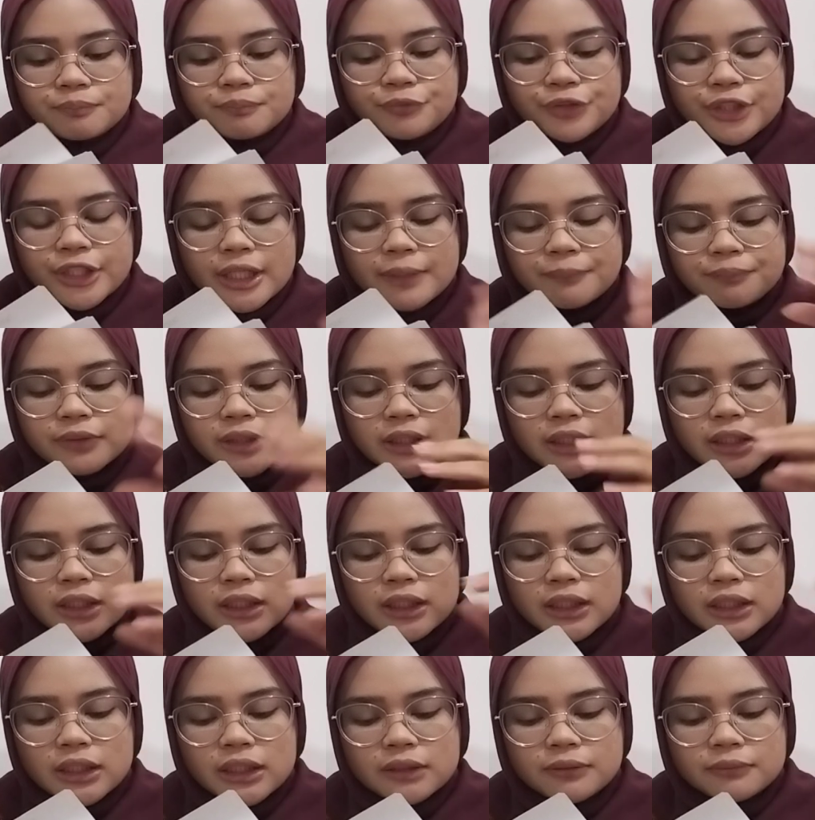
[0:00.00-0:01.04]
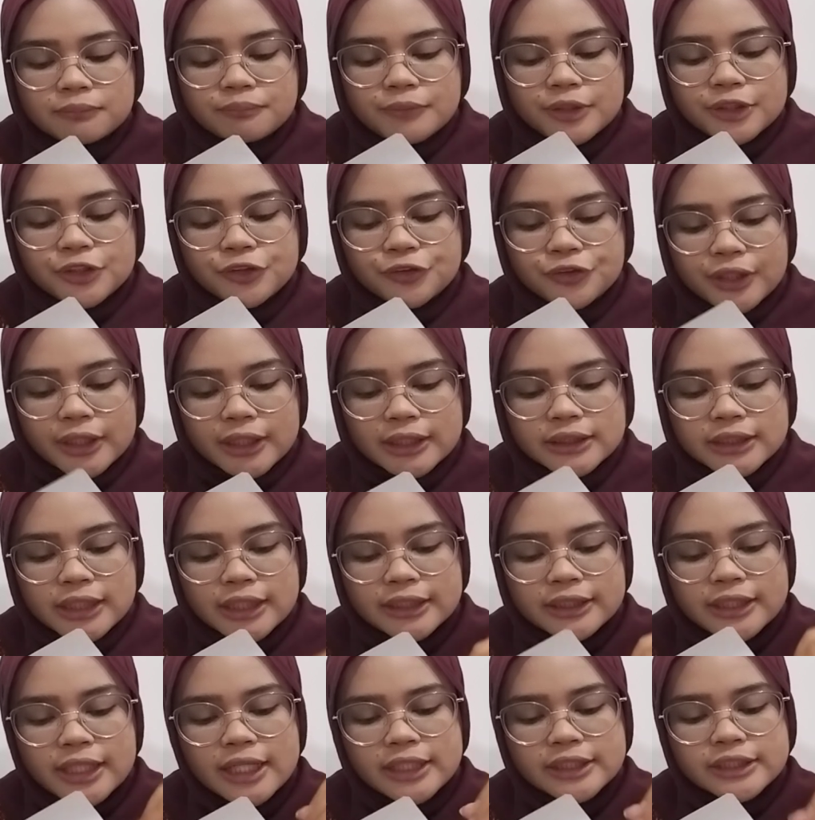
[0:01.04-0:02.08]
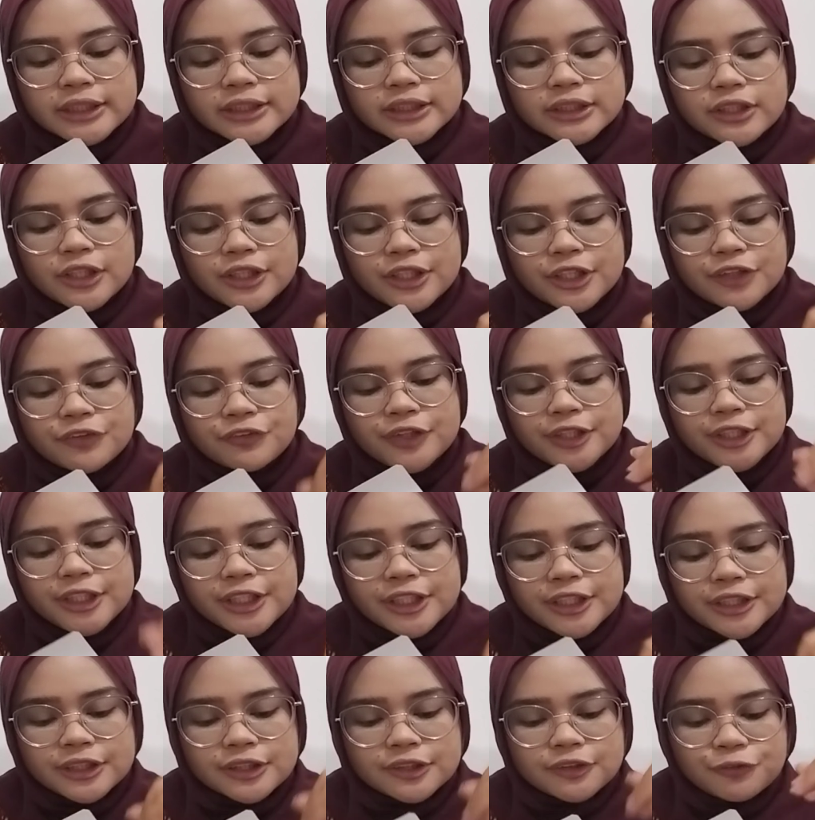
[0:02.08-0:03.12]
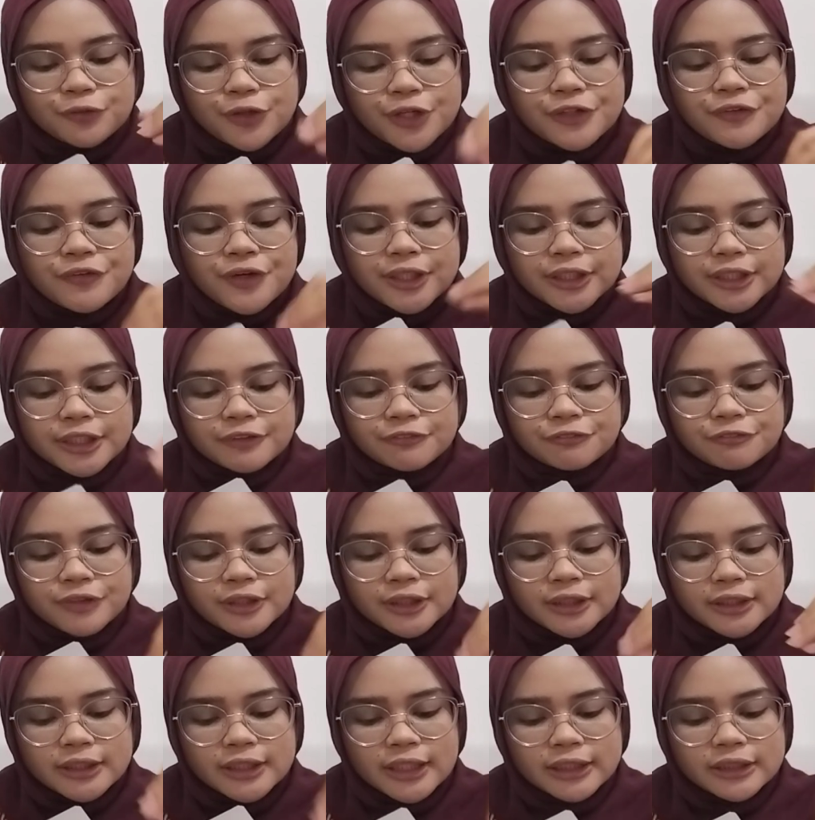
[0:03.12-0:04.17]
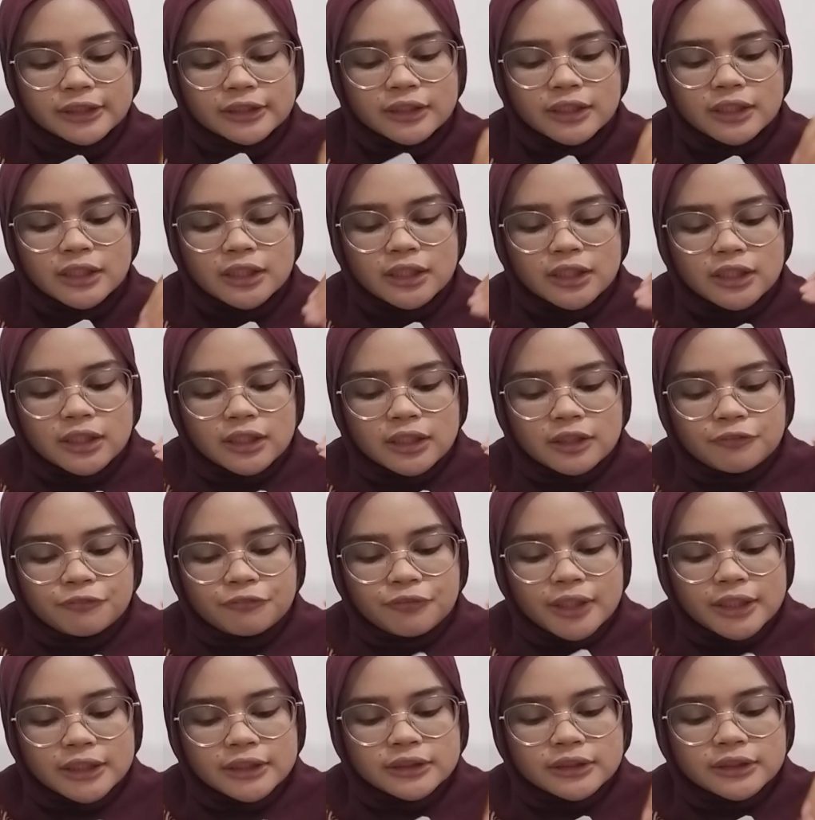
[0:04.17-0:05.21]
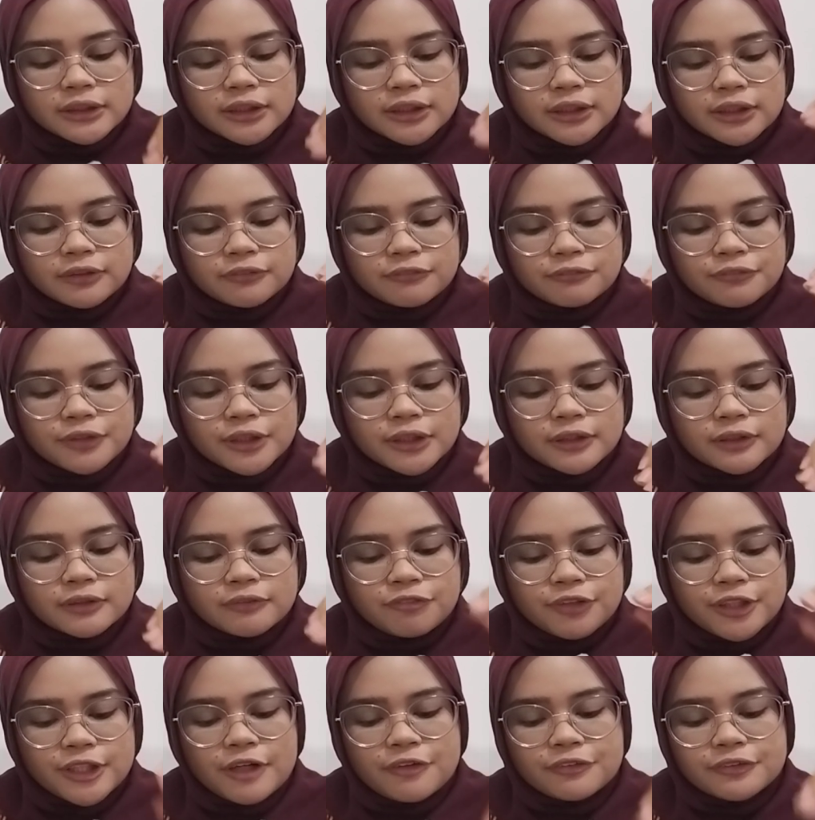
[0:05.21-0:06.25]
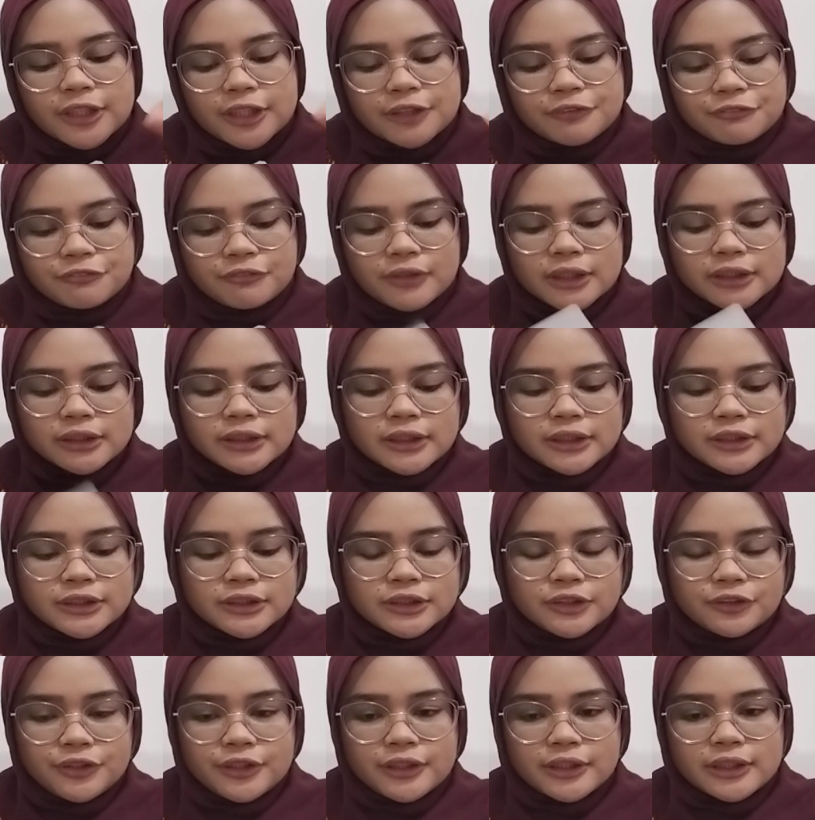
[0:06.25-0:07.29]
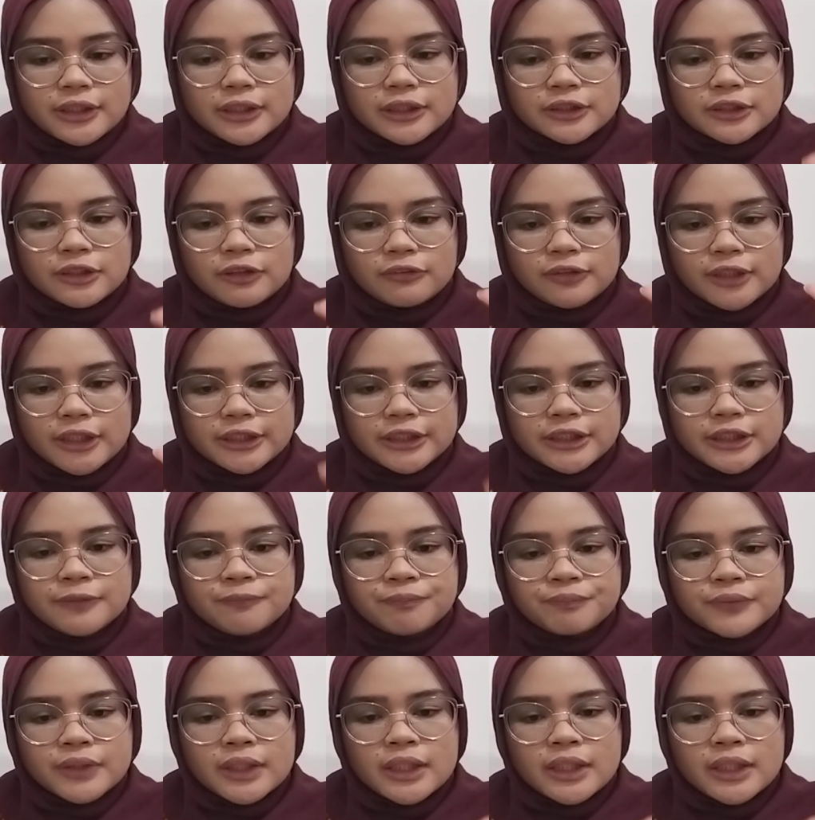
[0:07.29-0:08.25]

bring up the materials, and they just gonna graduated with that one without that one historical knowledge.